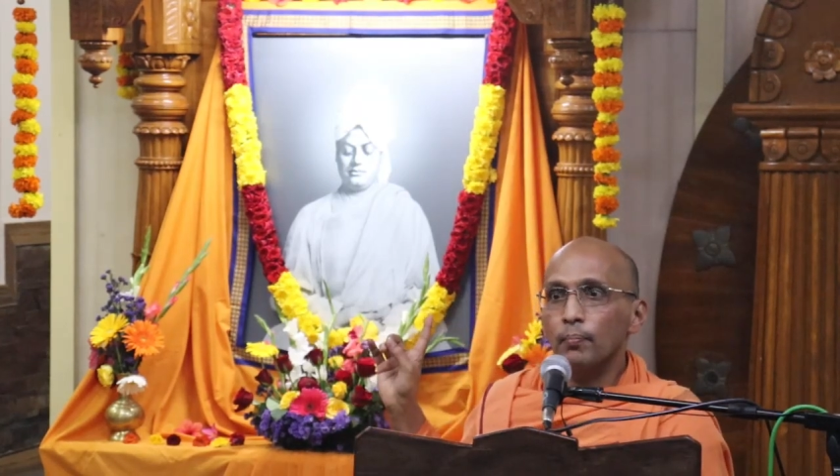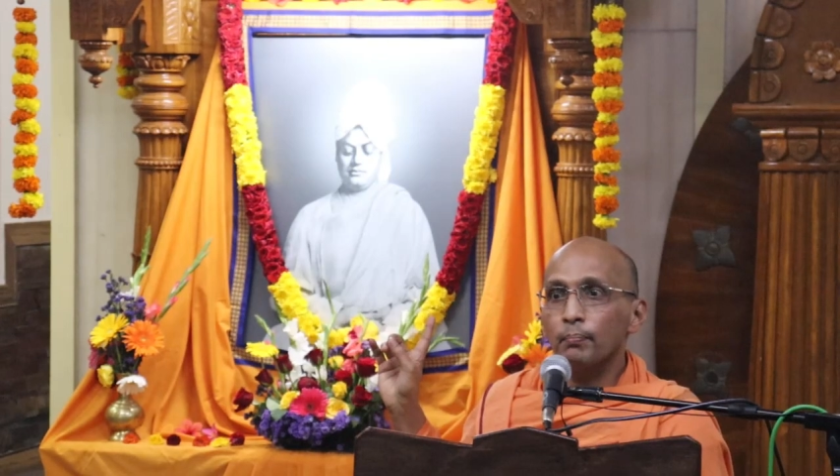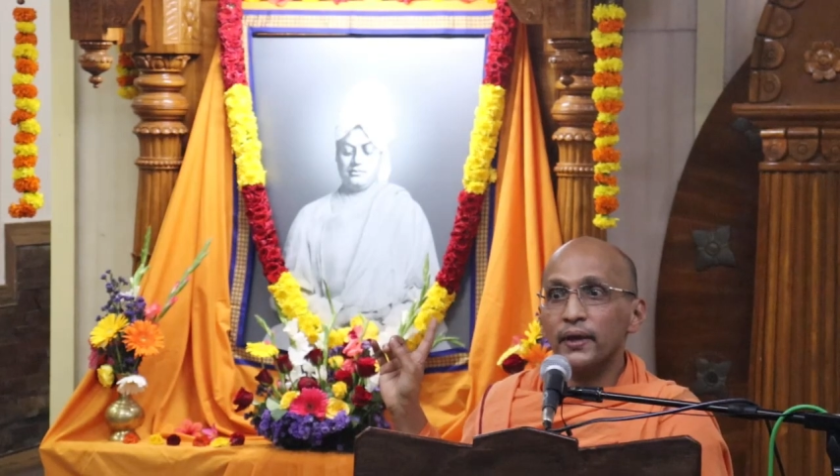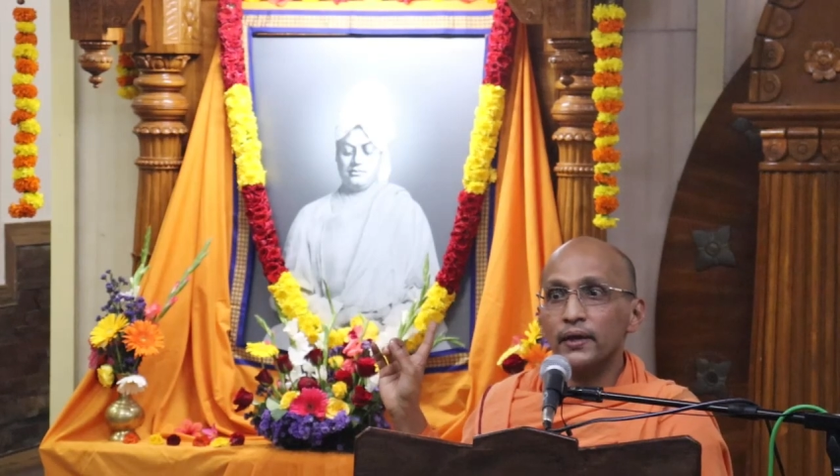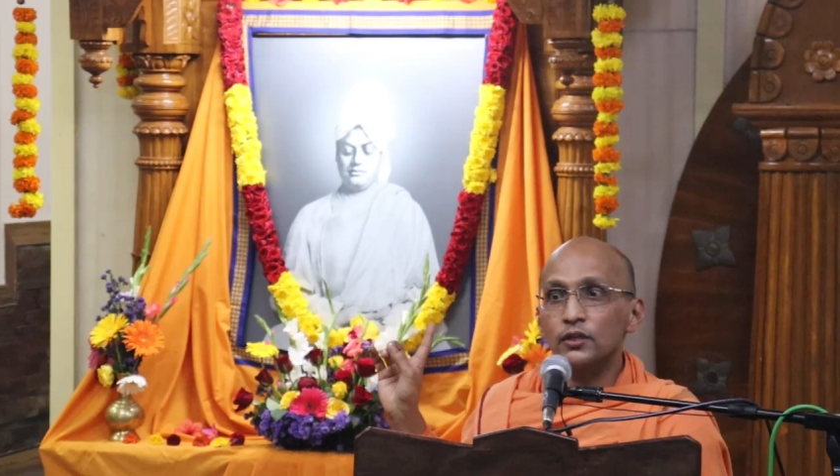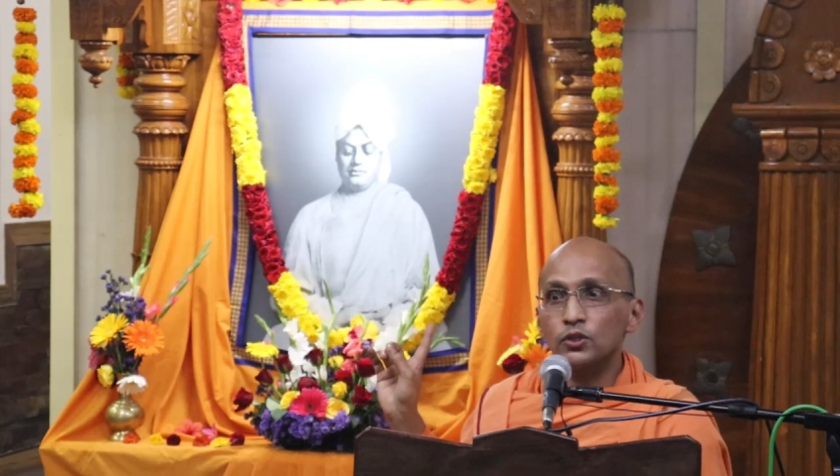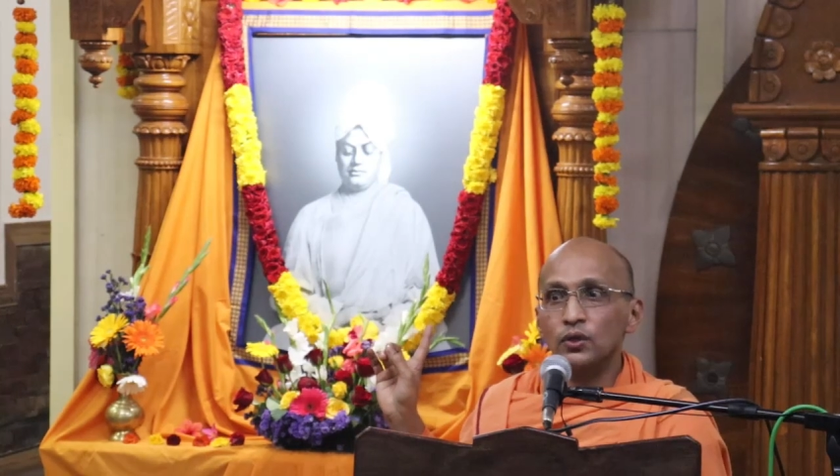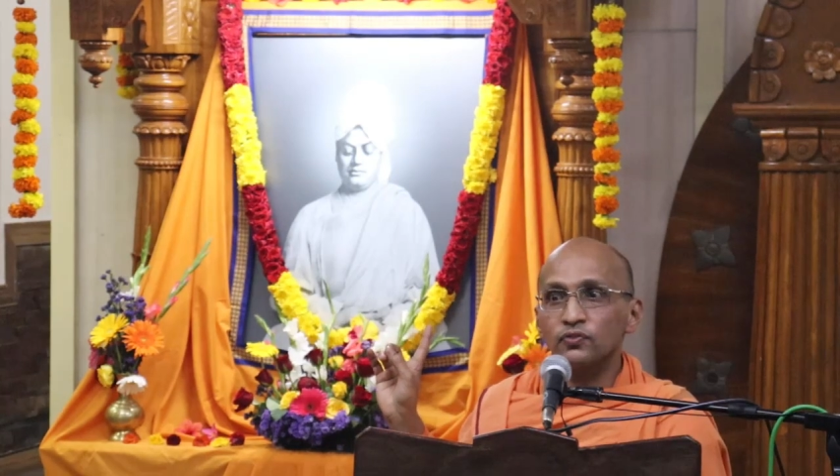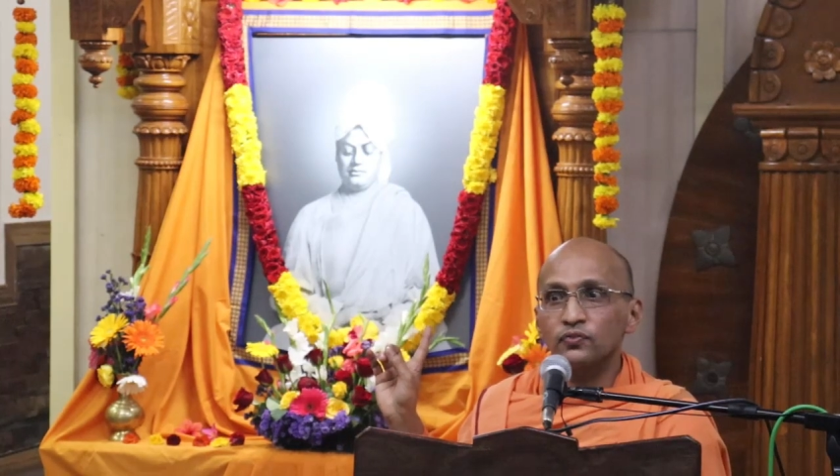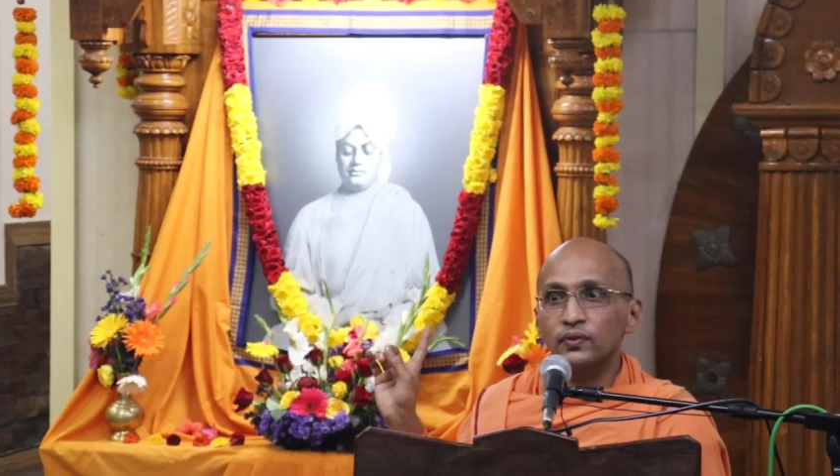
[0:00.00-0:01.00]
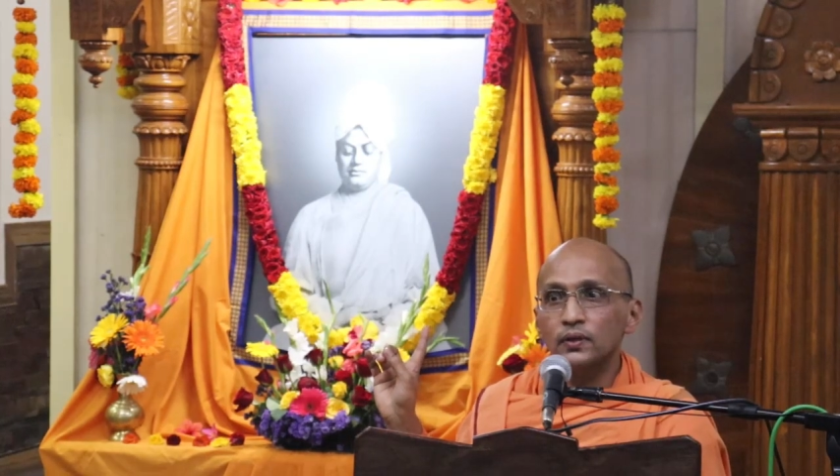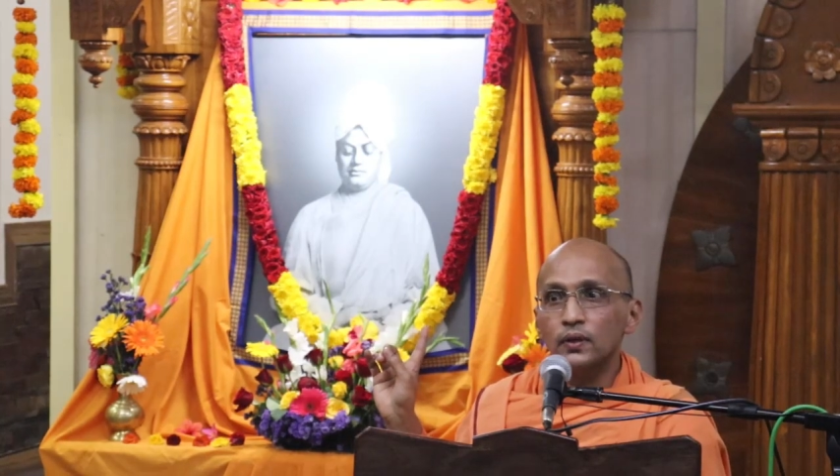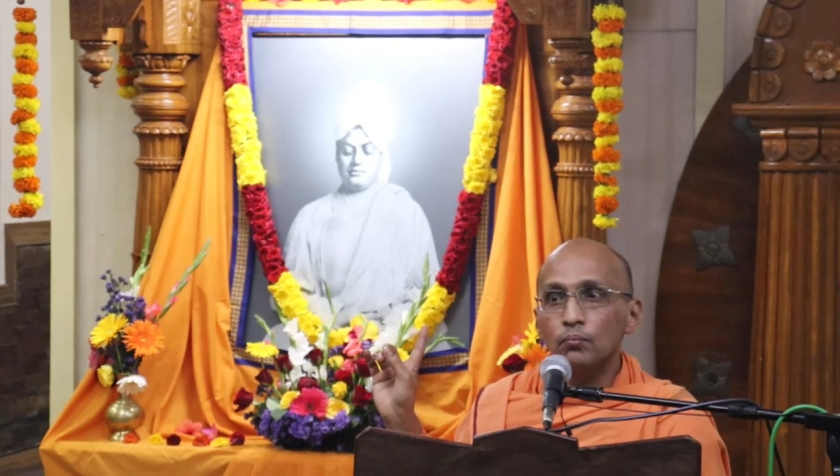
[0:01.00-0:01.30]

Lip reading: prayers of